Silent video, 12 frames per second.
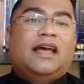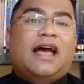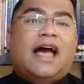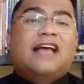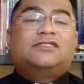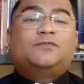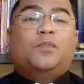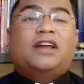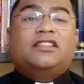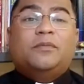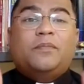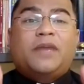As
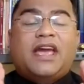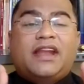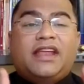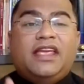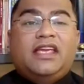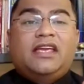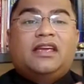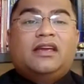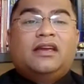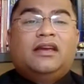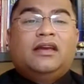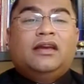Mother Mary
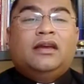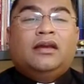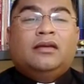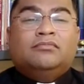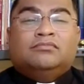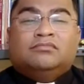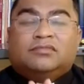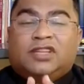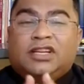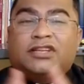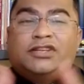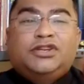
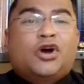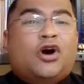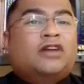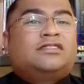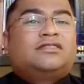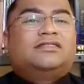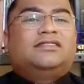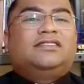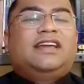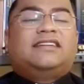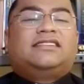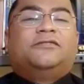did not
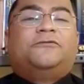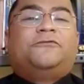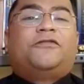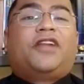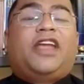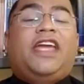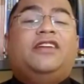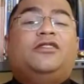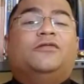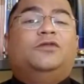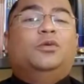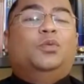get afraid
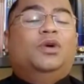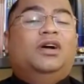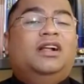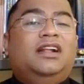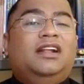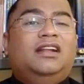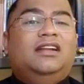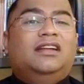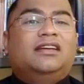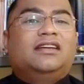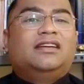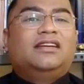of the world.
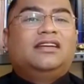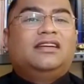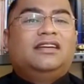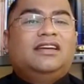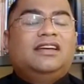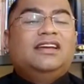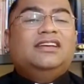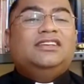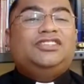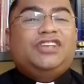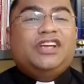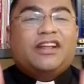
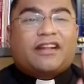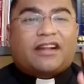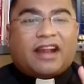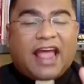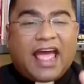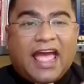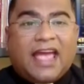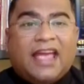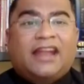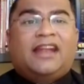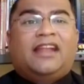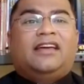She
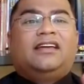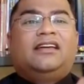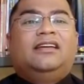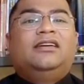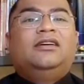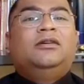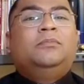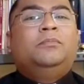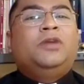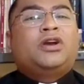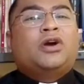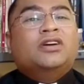ran
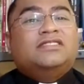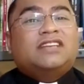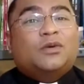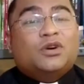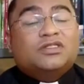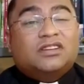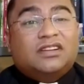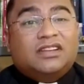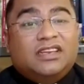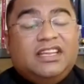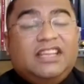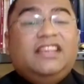because there was a
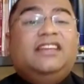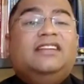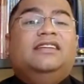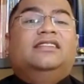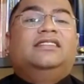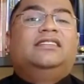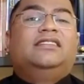need.